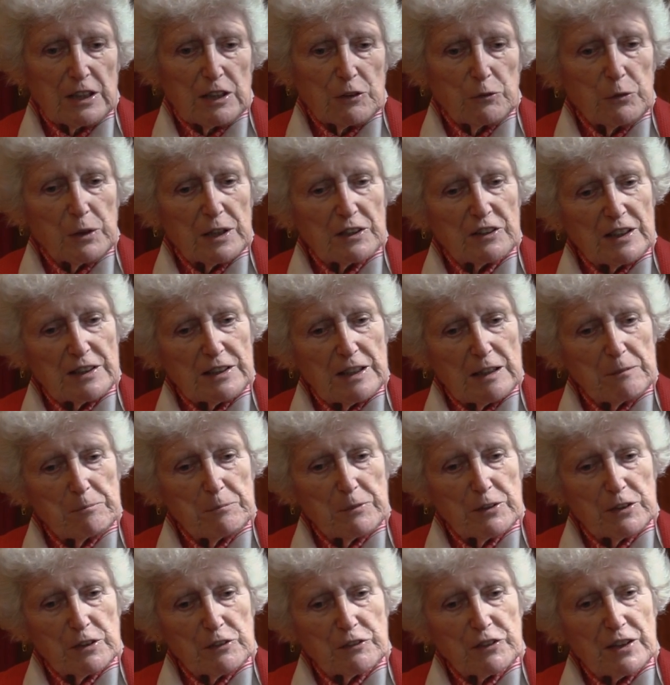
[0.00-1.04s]
with a
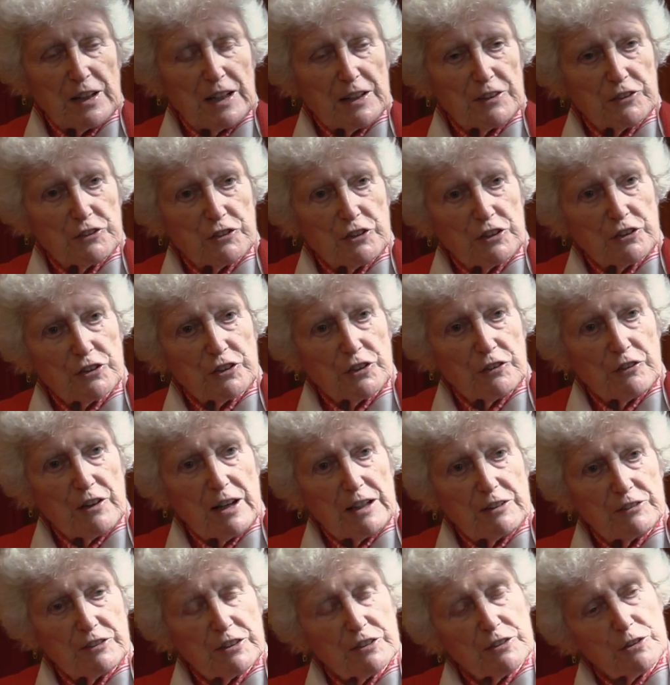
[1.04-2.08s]
number of countries
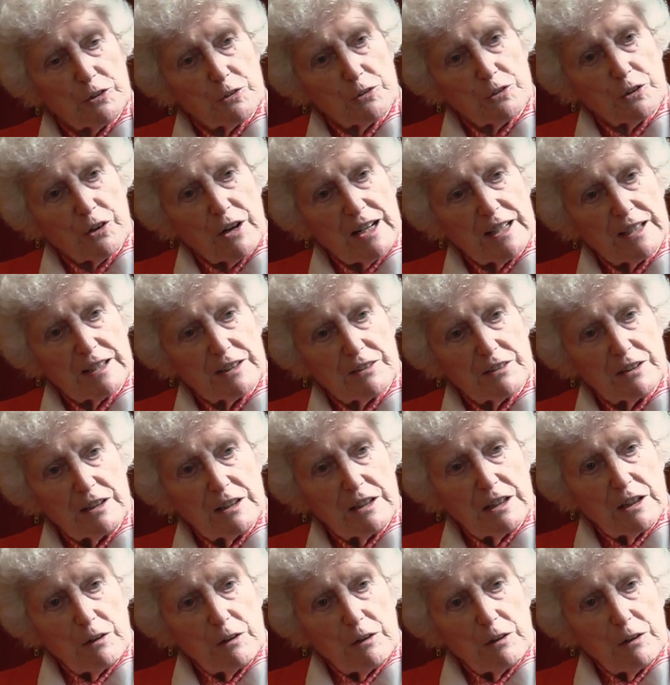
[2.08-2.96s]
surrounding Ukraine